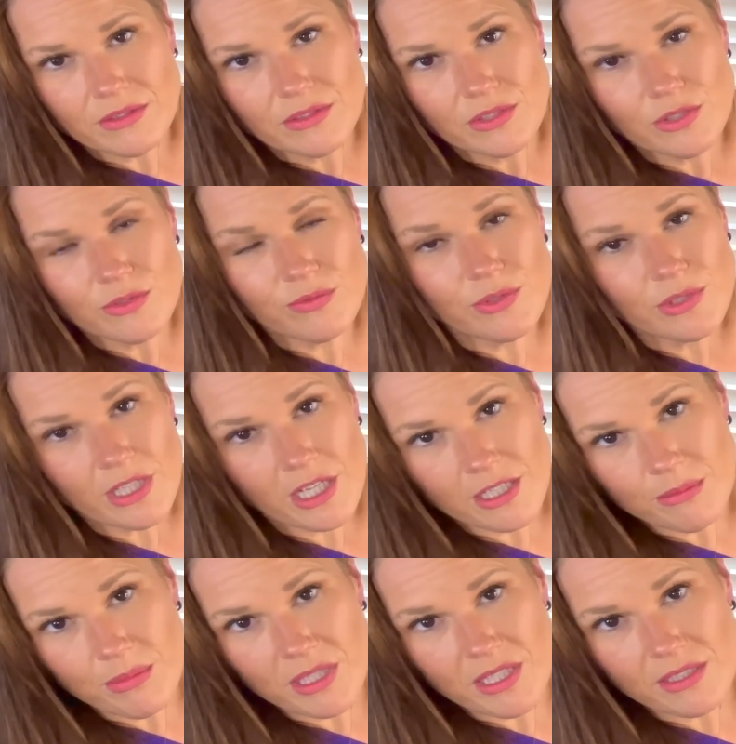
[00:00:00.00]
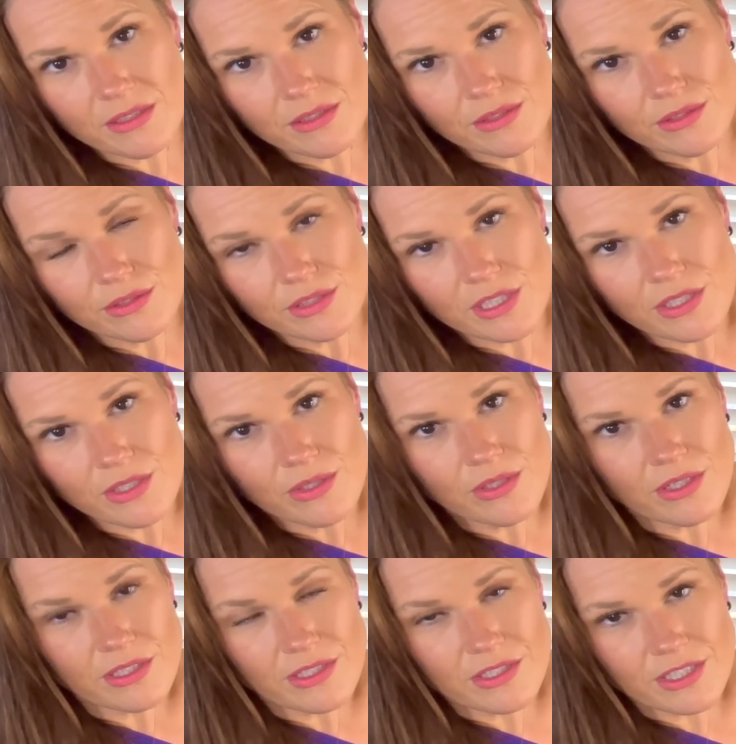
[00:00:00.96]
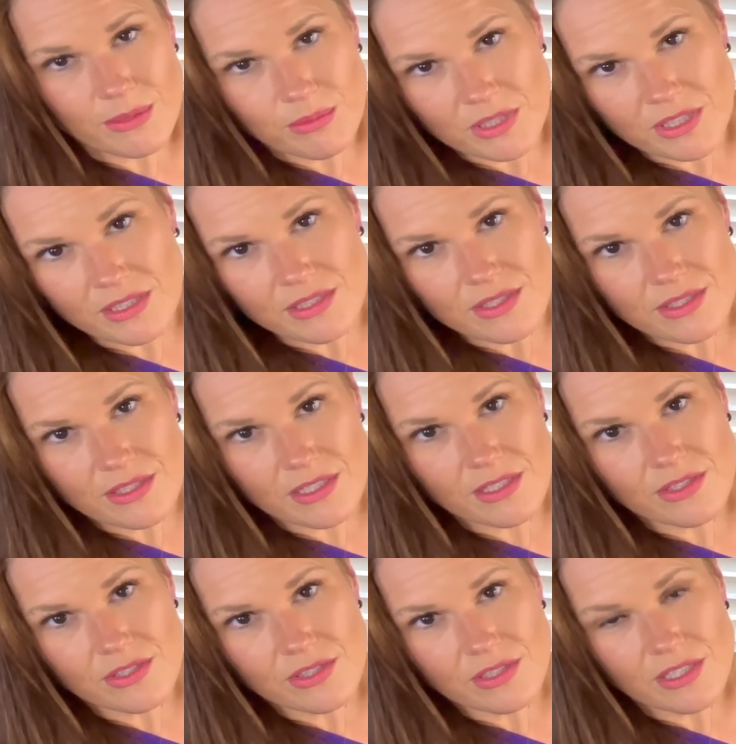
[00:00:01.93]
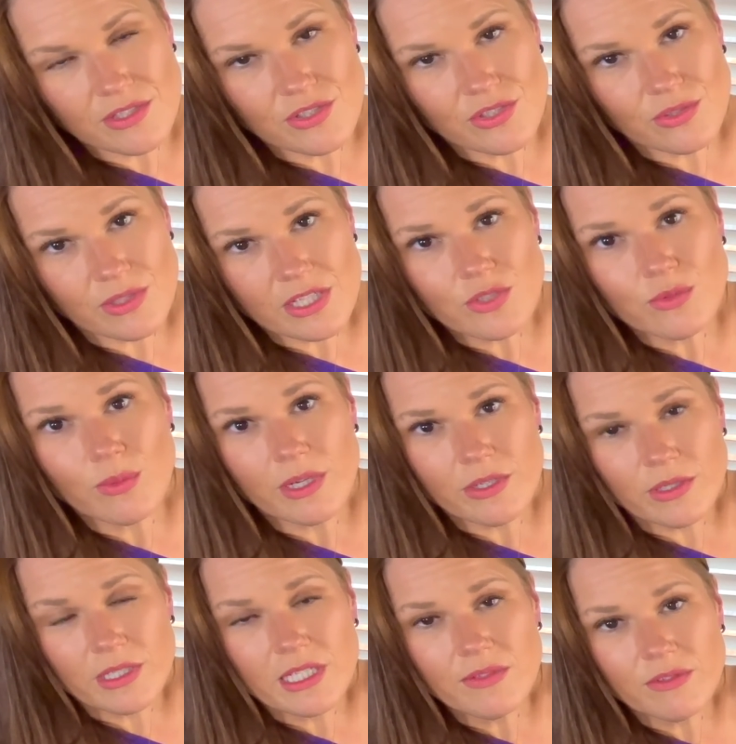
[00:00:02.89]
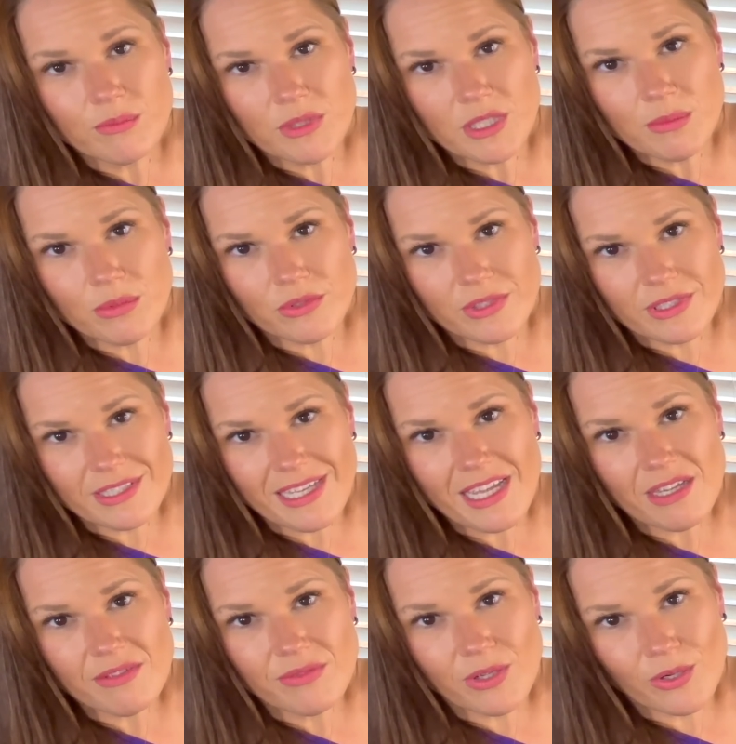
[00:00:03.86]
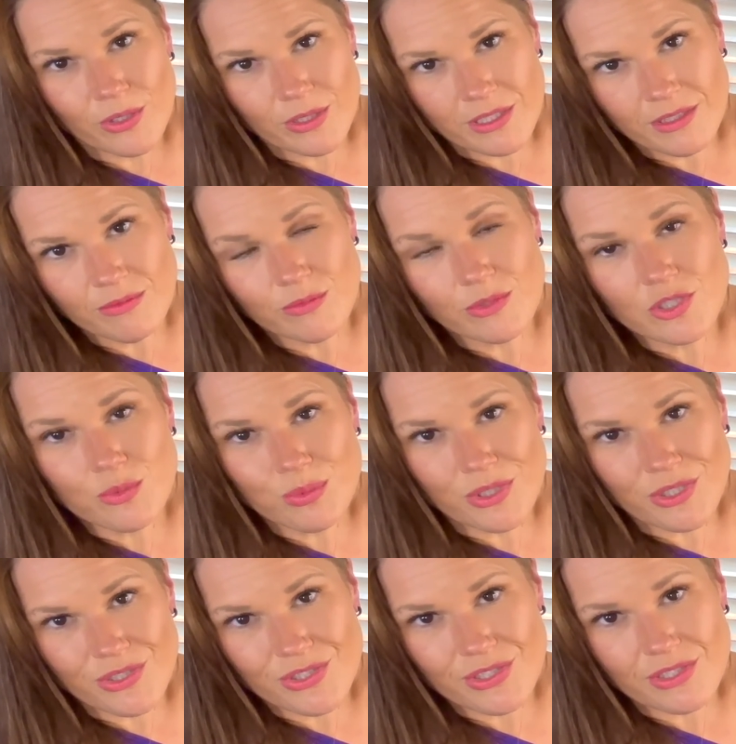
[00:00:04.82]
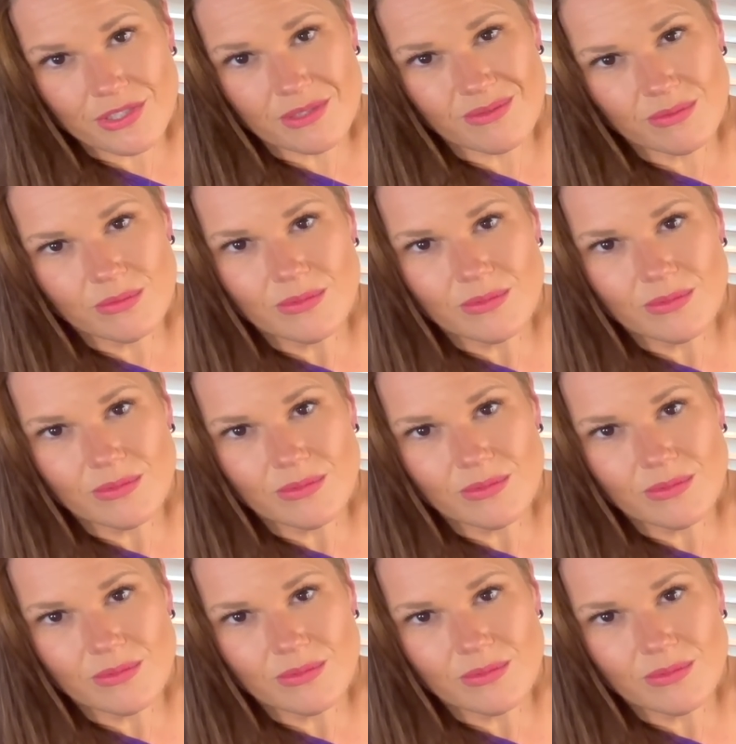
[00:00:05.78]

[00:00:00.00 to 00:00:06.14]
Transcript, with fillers: You feel kind of bad that you're not accepting these things. And so that's why you're giving people these half-hearted responses of,